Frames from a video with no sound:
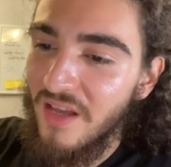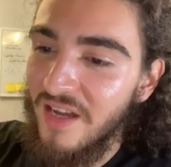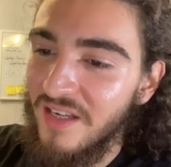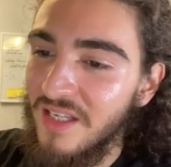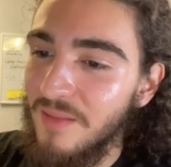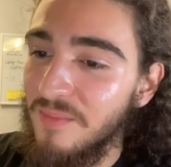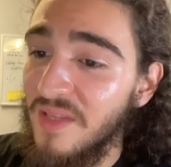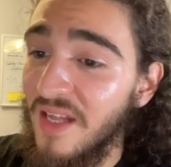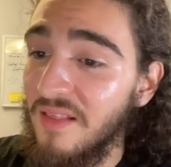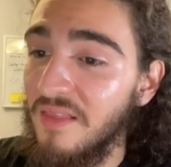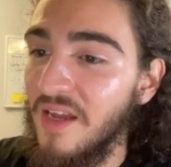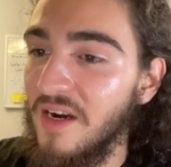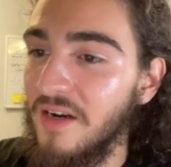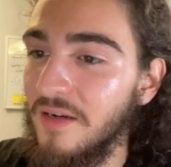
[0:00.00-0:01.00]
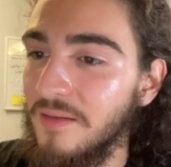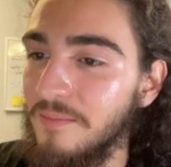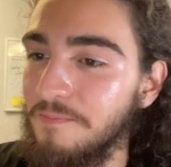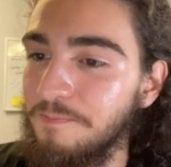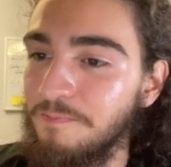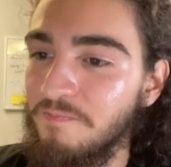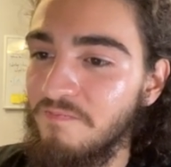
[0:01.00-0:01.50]
Keep that there.
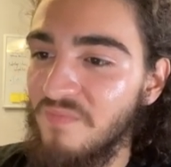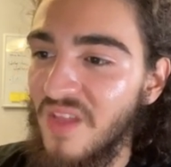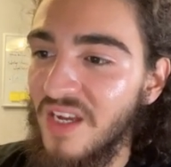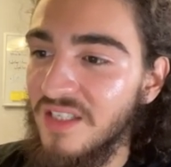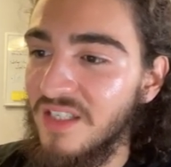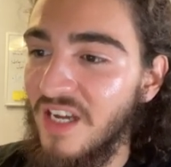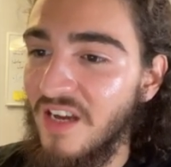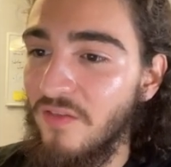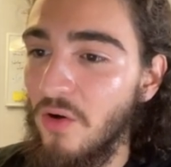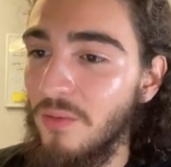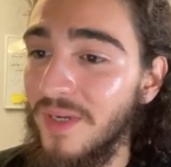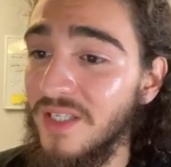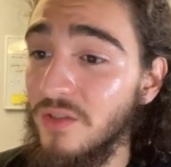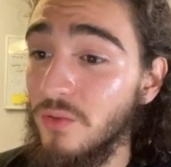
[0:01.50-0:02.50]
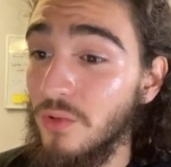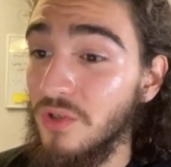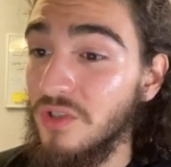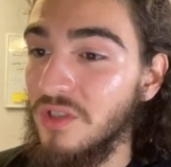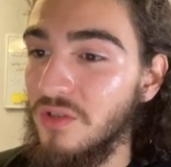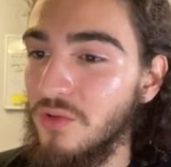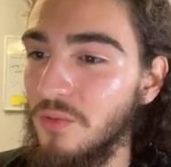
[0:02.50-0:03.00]
Next, I have all my
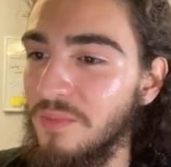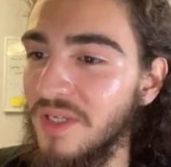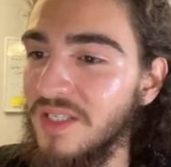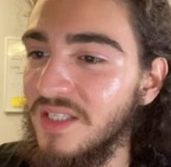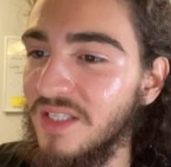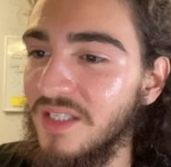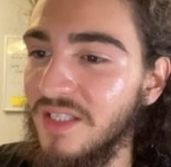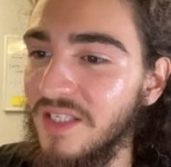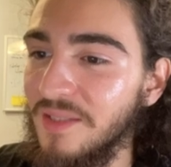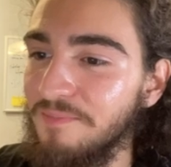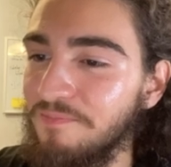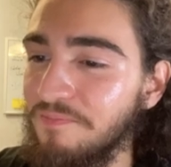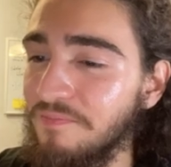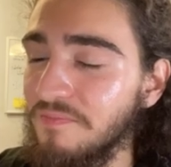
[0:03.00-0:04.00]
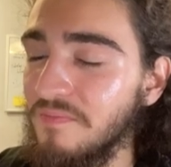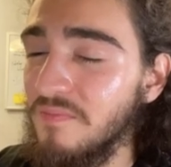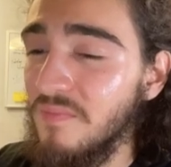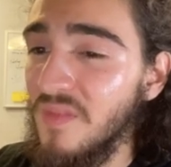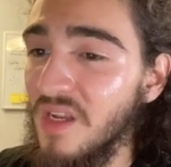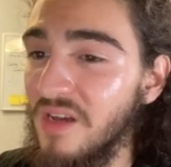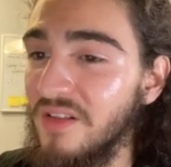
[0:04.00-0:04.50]
sources. So basically,
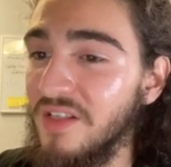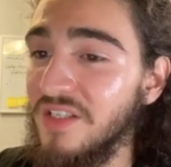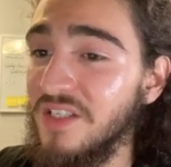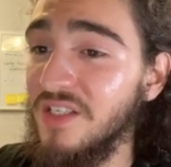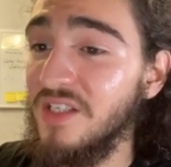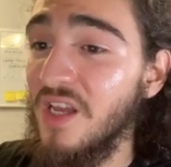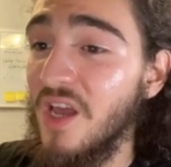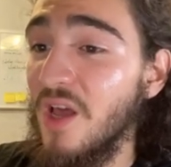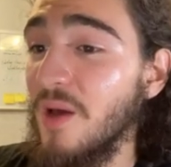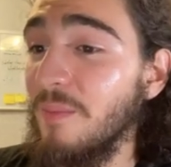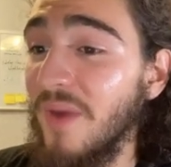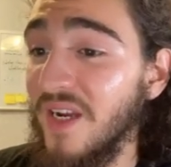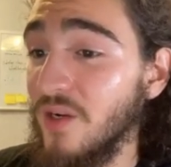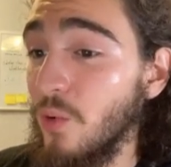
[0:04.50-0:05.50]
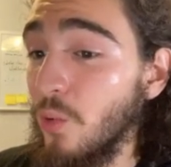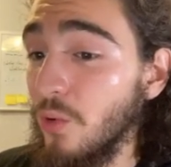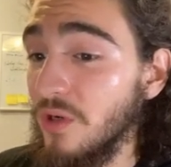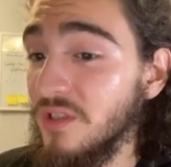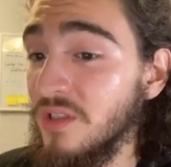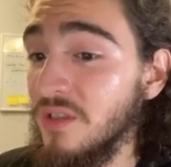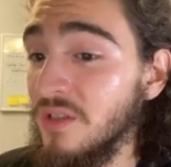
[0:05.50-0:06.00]
this is my
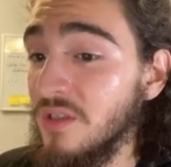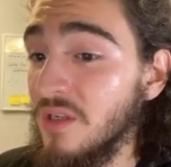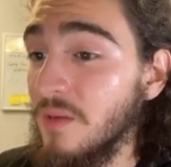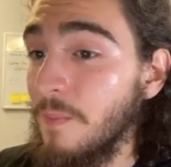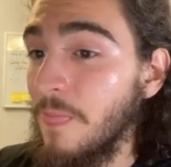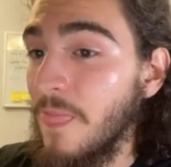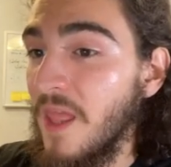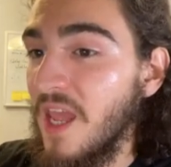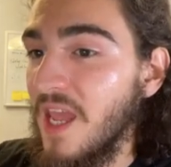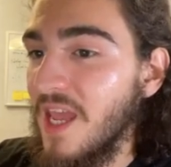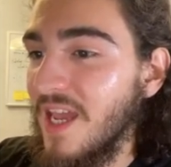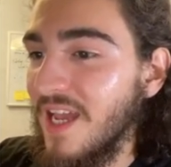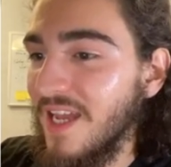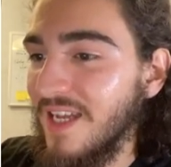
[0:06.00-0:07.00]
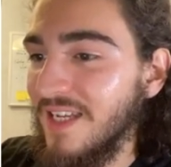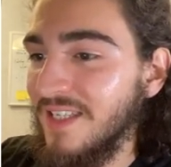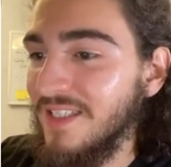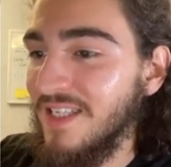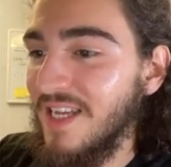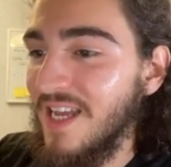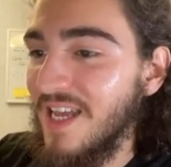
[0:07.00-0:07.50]
courses.
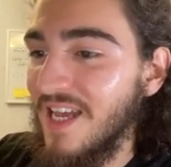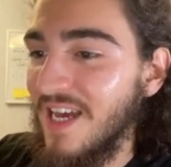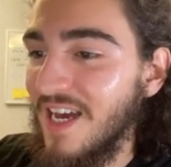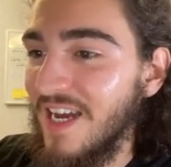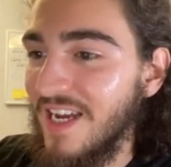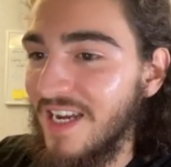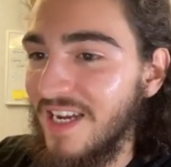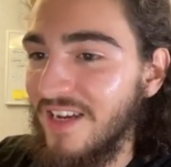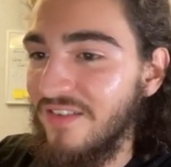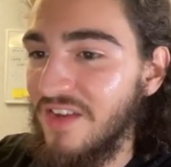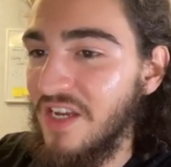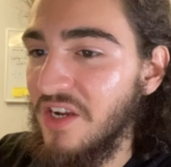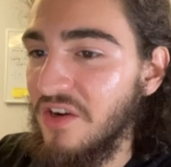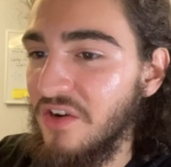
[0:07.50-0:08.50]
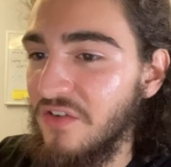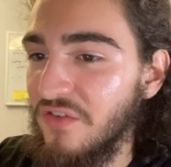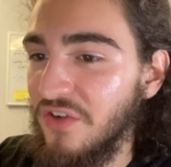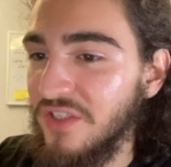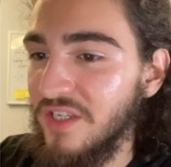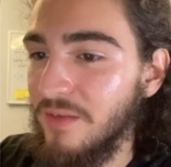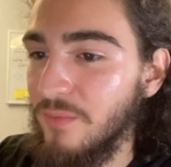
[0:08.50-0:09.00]
And I have here, for
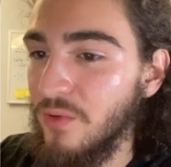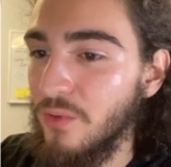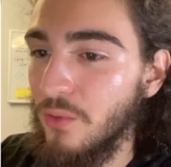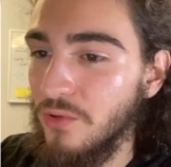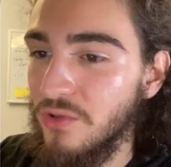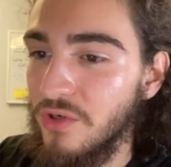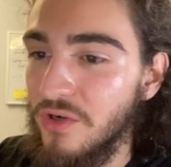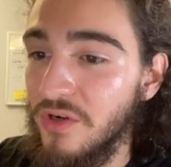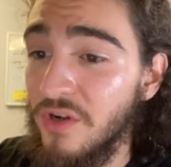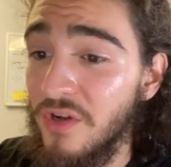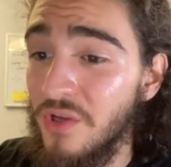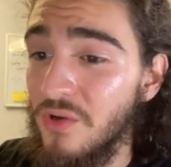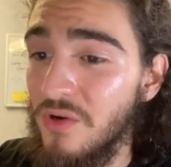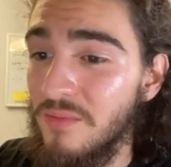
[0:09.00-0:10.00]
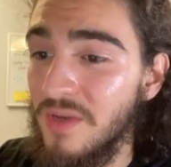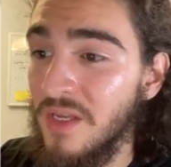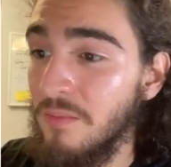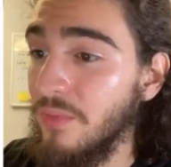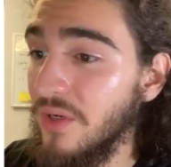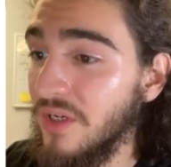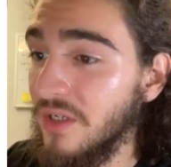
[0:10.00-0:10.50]
example, Coursera,
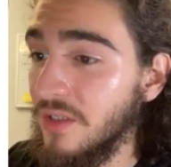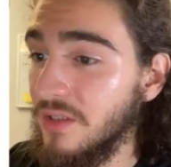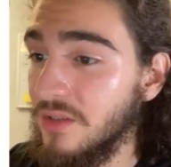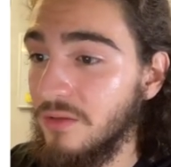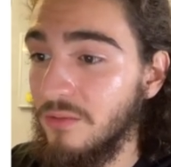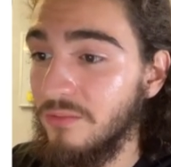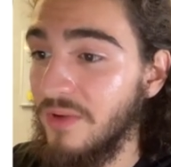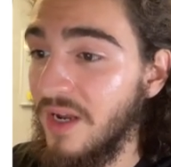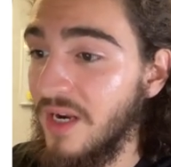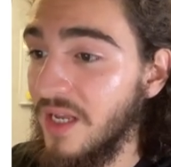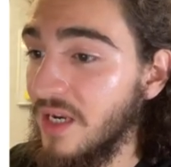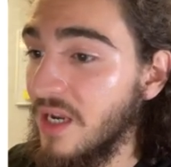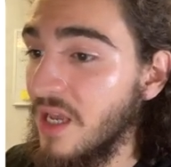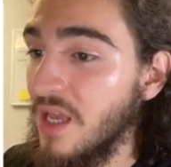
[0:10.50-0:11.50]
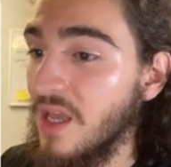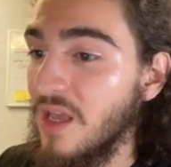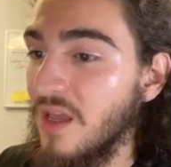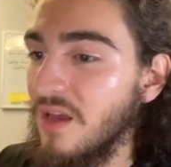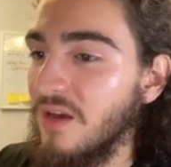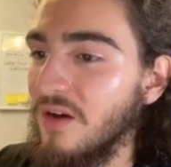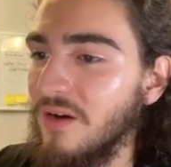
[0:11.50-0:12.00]
Udemy, books, Reddit.
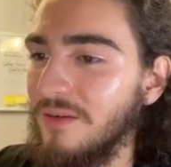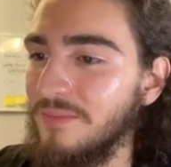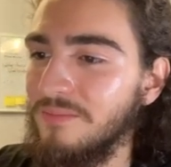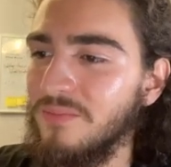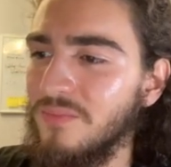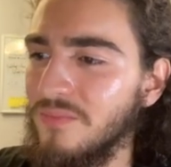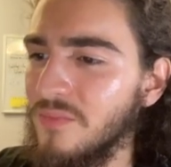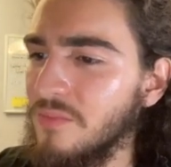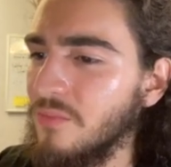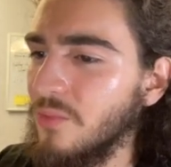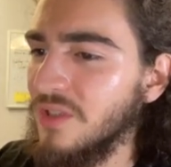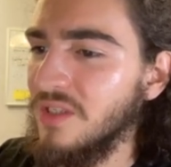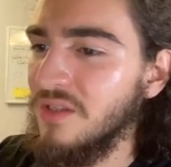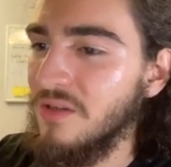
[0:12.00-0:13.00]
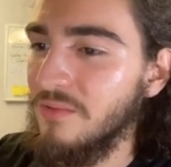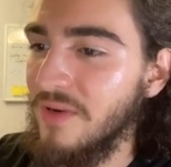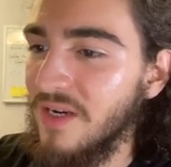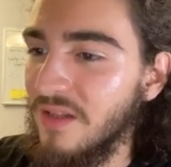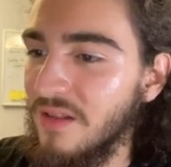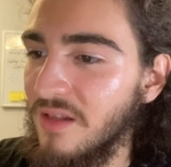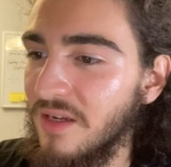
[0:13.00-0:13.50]
What's in the
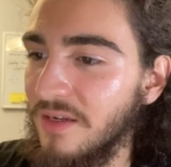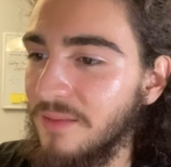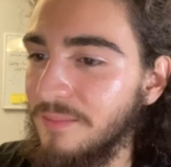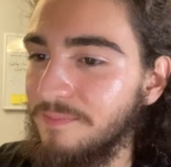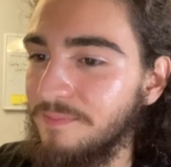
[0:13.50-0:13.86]
Reddit thing?